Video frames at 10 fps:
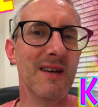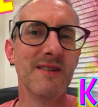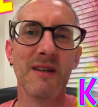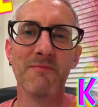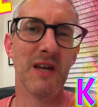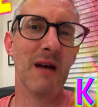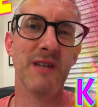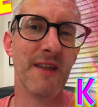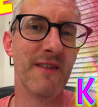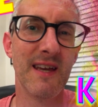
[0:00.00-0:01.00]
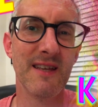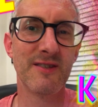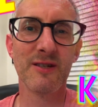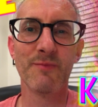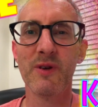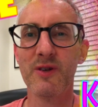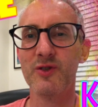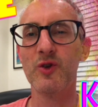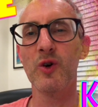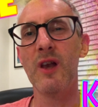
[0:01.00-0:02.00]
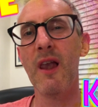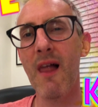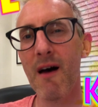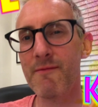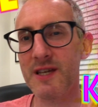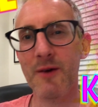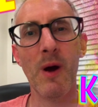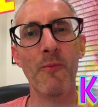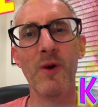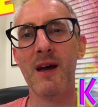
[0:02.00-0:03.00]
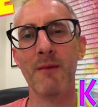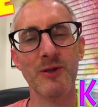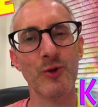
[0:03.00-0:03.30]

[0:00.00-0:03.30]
Sometimes I think it's just because God loves it when we come and